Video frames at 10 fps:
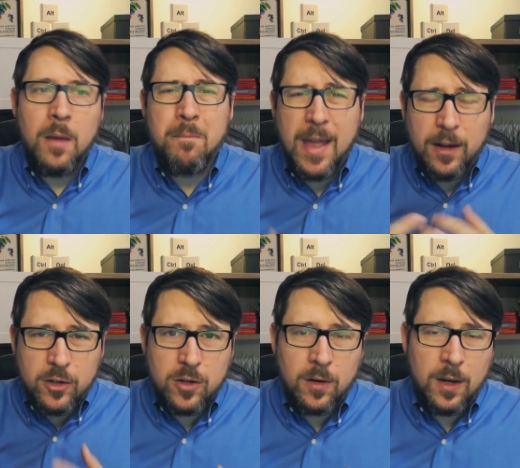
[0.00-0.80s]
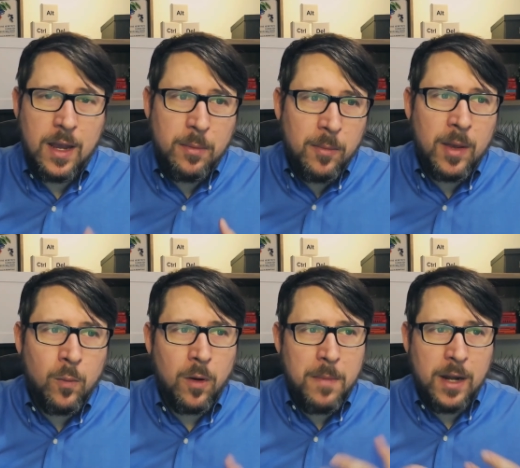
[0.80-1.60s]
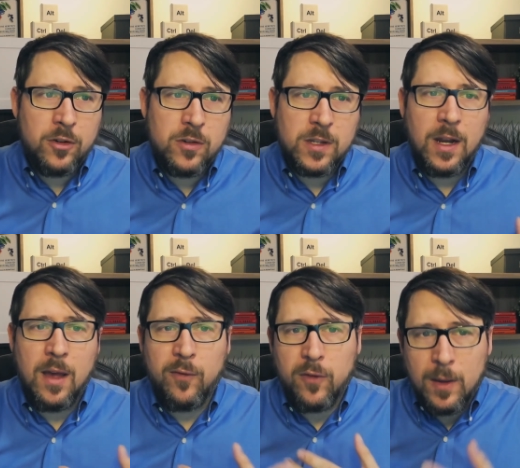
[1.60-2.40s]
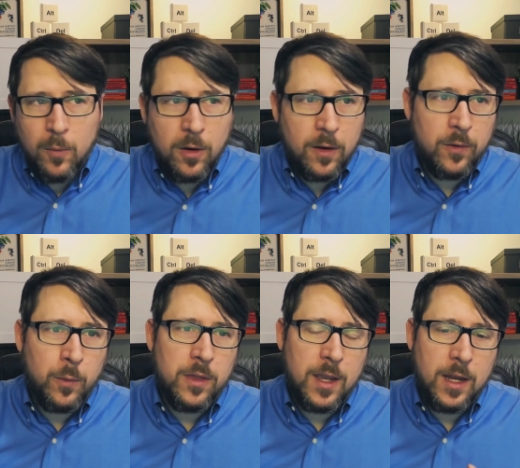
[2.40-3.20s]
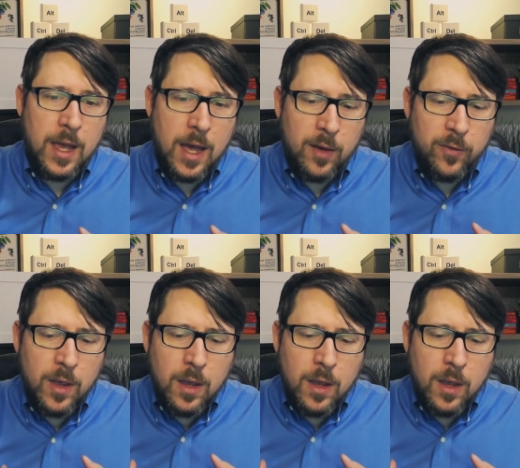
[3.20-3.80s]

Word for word: manager enablement where managers can have frameworks where they can have